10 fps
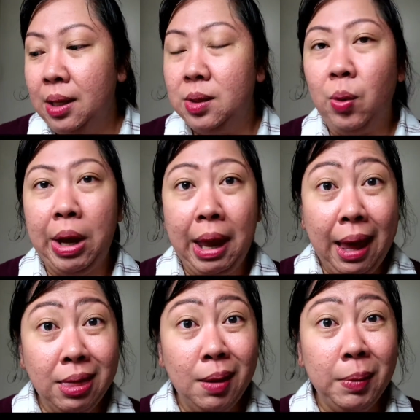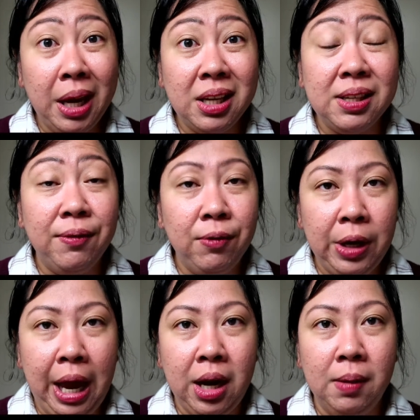So I end up getting some
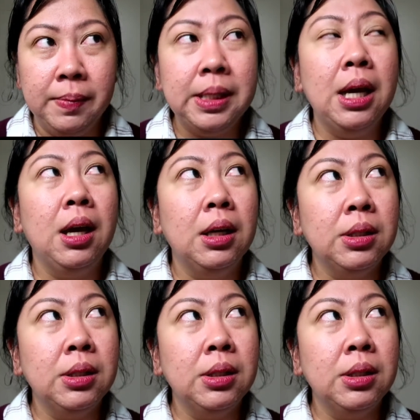free items.